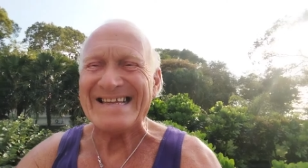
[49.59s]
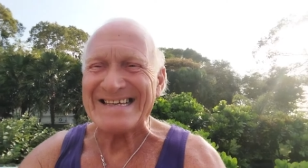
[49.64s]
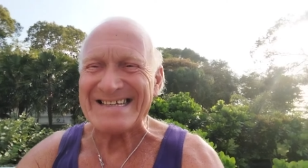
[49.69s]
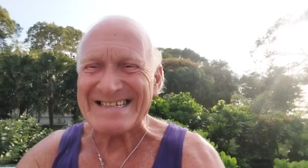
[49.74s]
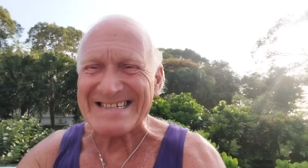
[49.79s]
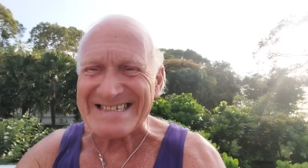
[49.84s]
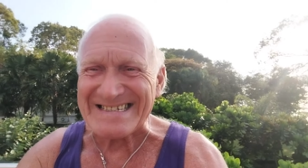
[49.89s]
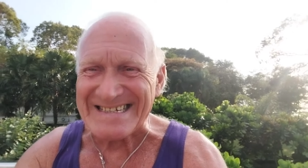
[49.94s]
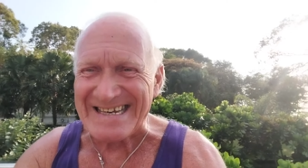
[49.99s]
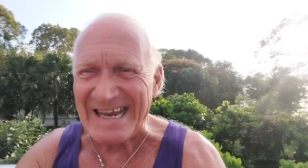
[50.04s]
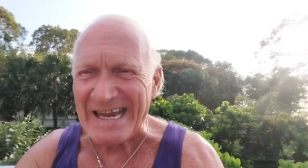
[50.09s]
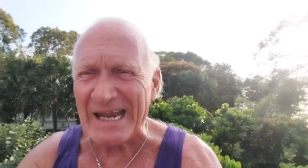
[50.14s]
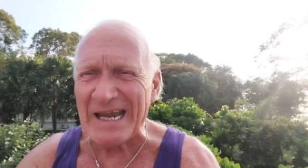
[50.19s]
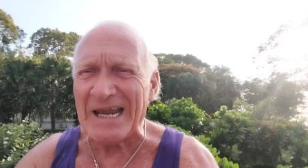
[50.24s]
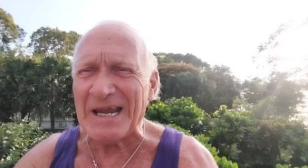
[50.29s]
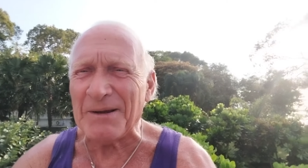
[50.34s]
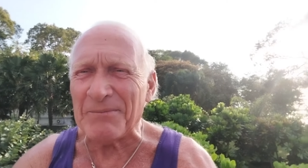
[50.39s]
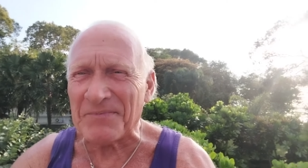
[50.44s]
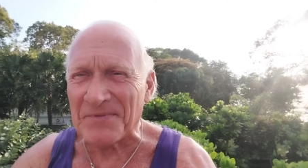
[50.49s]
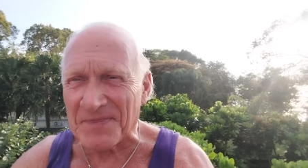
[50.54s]
The
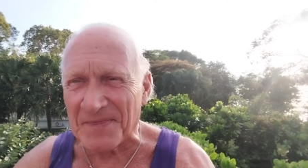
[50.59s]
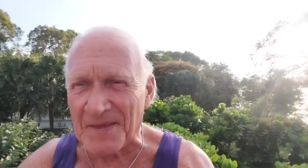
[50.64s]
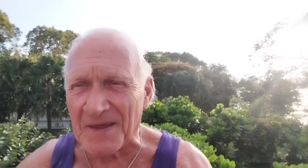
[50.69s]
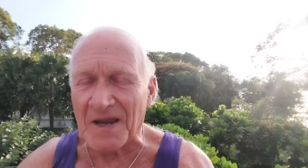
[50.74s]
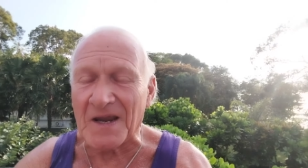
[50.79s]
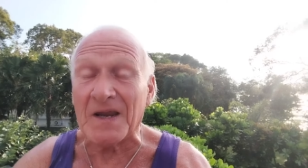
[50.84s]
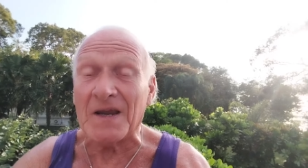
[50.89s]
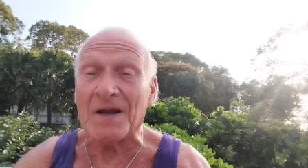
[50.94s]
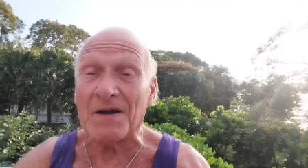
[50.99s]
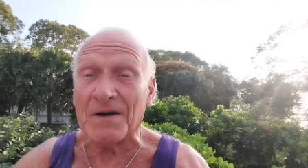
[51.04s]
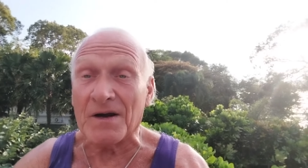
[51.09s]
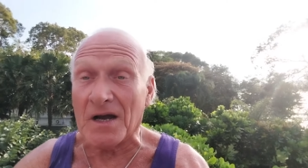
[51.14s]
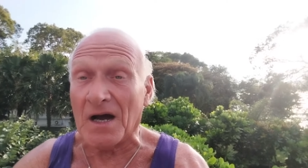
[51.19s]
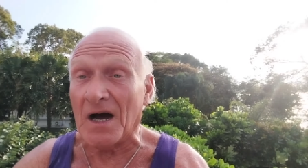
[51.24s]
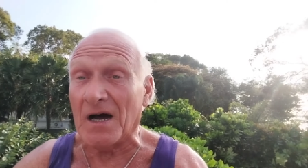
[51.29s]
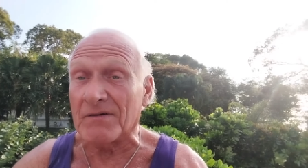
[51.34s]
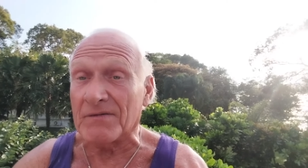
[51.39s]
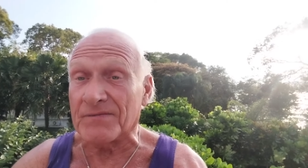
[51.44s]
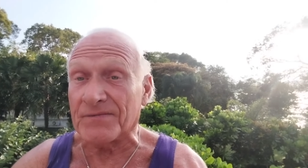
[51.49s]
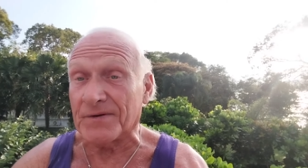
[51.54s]
same thing you
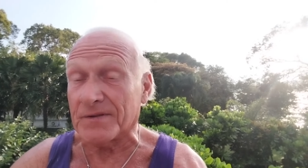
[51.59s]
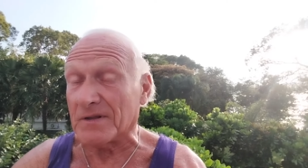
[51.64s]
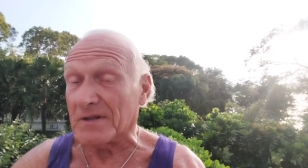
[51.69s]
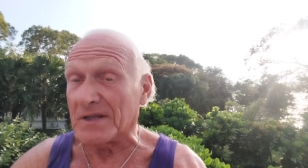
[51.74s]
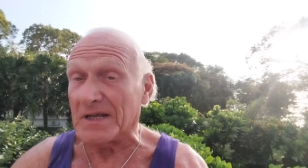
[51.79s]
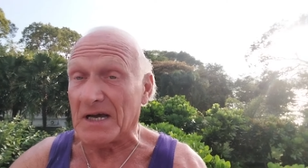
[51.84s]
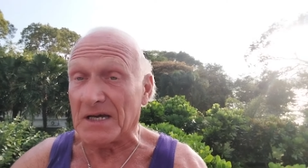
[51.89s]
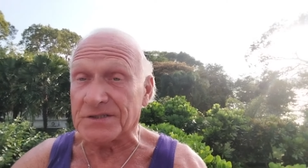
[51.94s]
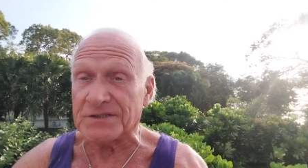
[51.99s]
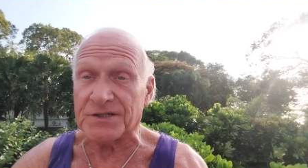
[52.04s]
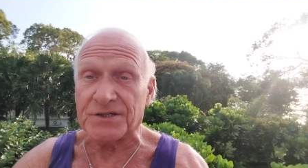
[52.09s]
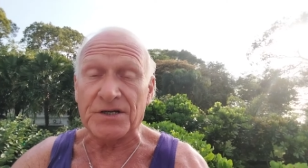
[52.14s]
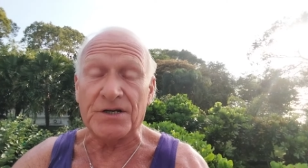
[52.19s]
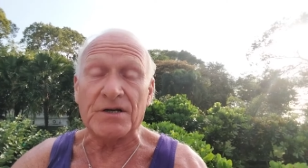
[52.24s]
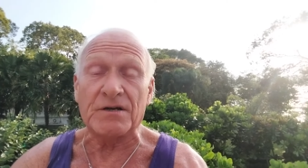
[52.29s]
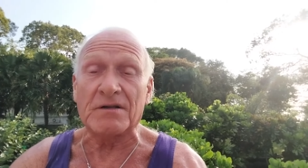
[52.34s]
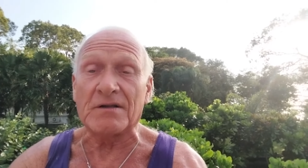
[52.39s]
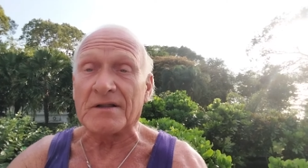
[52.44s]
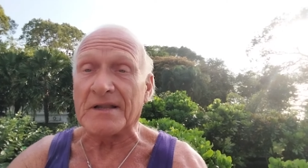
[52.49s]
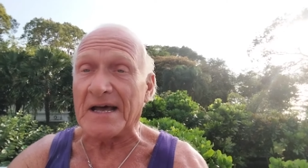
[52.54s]
got for the last
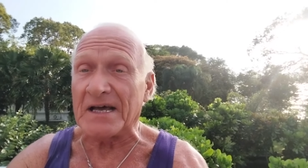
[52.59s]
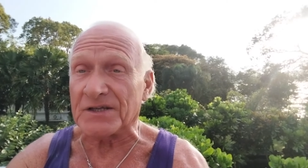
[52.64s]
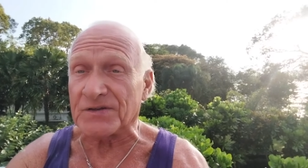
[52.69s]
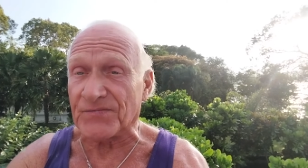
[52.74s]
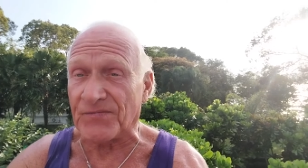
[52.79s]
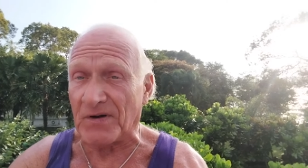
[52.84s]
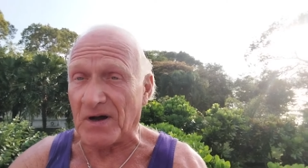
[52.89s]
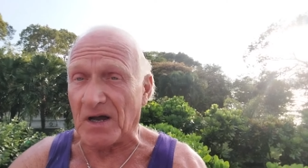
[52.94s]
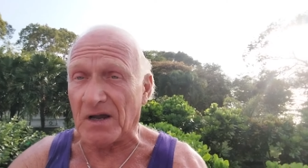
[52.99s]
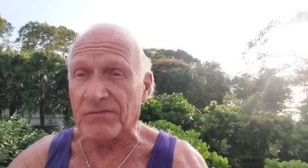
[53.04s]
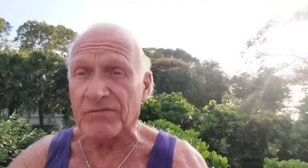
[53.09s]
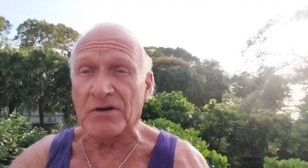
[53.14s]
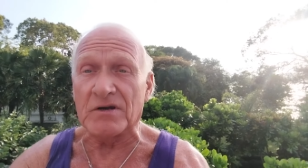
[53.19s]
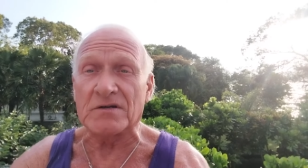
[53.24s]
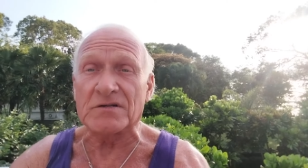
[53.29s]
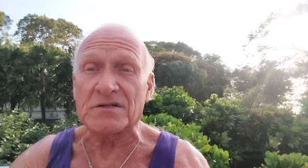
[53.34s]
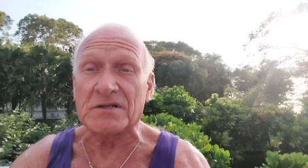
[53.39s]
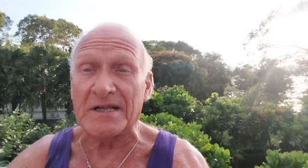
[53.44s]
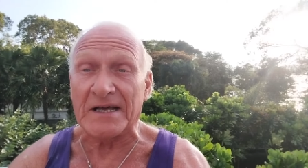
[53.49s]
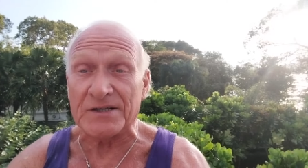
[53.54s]
year, the last 5
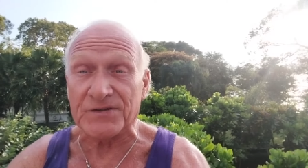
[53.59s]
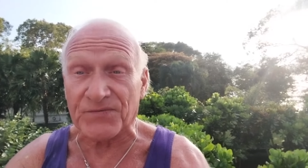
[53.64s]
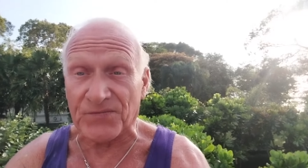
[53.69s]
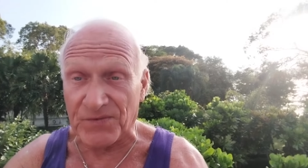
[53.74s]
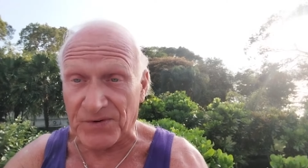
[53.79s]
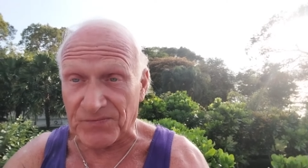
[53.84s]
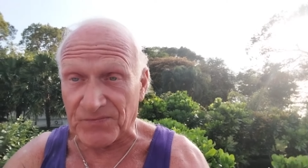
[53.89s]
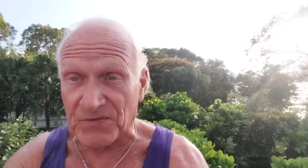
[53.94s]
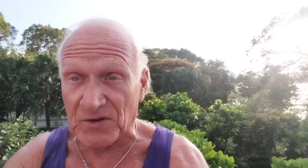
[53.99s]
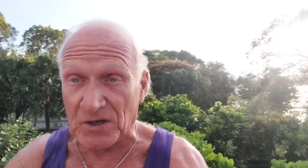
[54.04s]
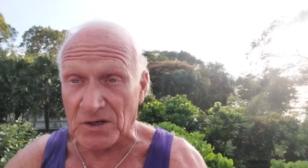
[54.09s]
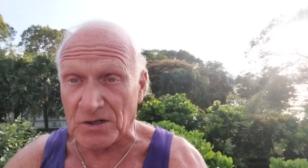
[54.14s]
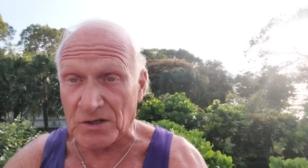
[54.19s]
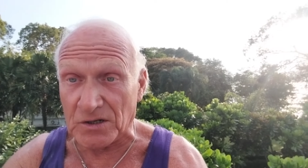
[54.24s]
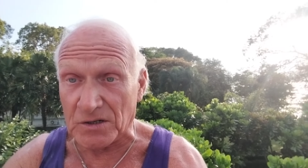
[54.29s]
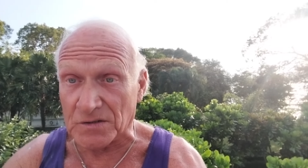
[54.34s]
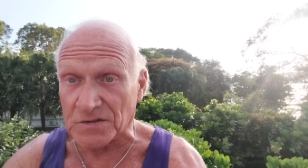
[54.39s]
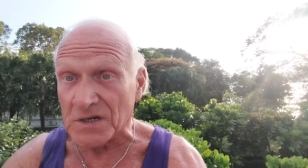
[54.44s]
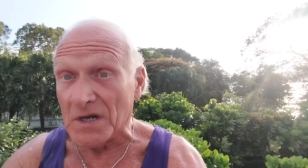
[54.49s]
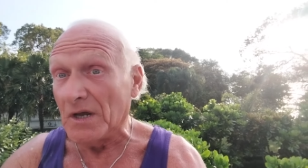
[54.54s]
years, the last 15
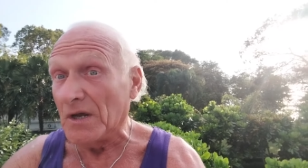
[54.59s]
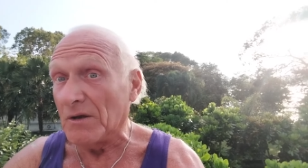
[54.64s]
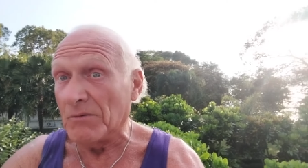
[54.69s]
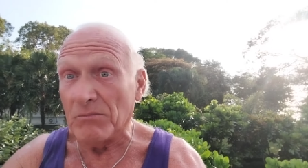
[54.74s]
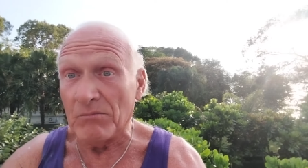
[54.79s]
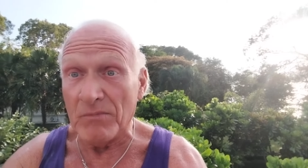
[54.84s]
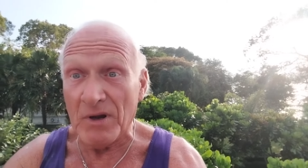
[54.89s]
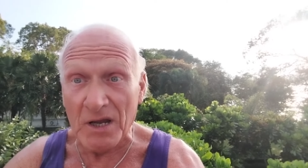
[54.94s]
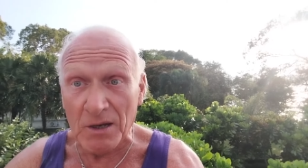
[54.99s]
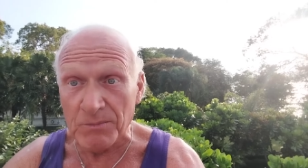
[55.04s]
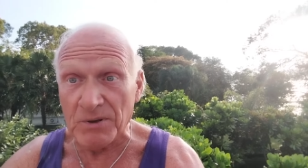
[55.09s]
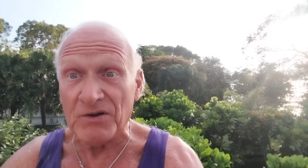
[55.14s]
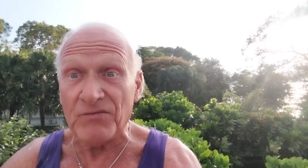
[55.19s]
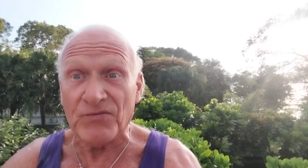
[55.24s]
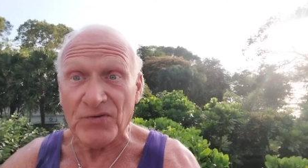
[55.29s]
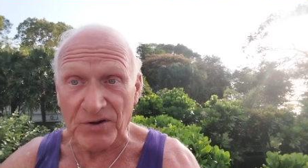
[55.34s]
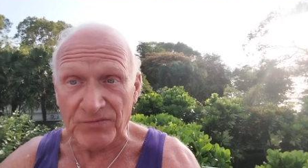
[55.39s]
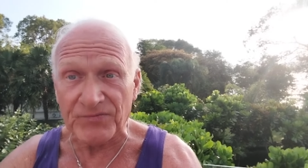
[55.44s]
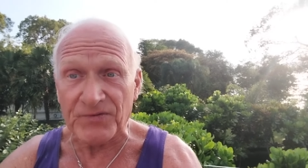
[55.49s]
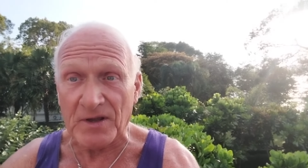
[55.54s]
years, maybe
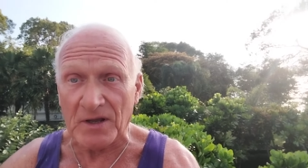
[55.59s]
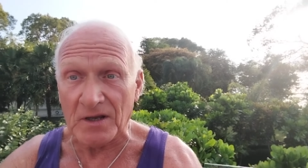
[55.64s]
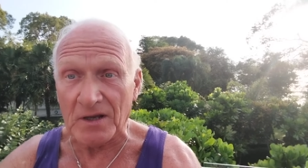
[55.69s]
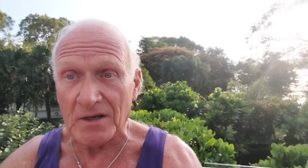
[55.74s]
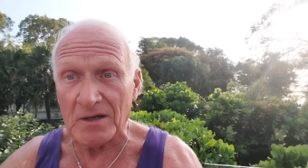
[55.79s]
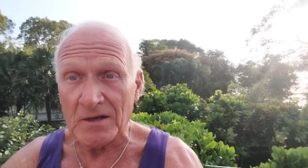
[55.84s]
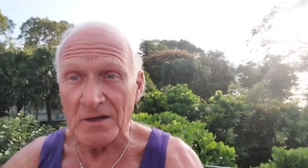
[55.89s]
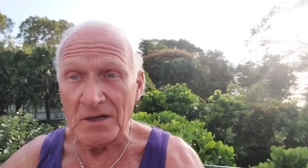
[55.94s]
50.